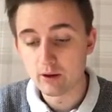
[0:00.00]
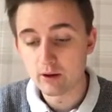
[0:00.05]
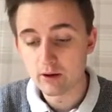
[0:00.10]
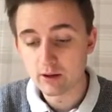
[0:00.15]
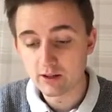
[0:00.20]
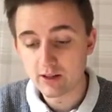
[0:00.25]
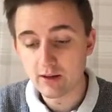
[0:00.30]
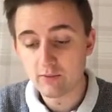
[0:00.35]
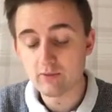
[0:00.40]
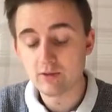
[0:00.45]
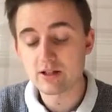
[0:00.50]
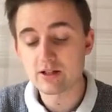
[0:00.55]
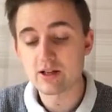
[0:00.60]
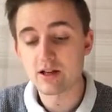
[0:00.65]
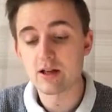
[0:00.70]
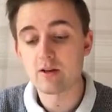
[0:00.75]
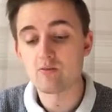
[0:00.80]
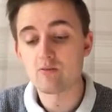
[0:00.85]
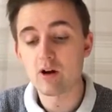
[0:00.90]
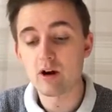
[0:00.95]
I could definitely
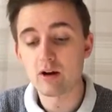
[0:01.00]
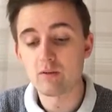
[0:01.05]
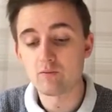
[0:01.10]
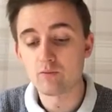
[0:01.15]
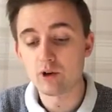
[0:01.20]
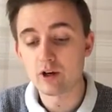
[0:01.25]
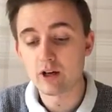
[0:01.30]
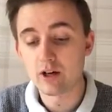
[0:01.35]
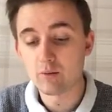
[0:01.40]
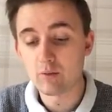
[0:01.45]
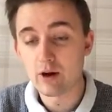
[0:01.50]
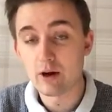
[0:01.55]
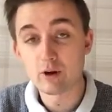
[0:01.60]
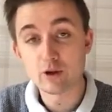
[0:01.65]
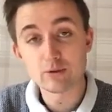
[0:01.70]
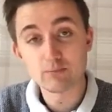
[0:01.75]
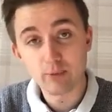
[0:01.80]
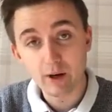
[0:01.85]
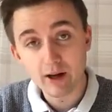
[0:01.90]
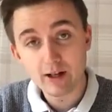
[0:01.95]
see it running really
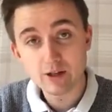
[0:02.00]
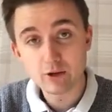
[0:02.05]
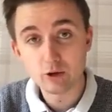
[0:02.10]
well by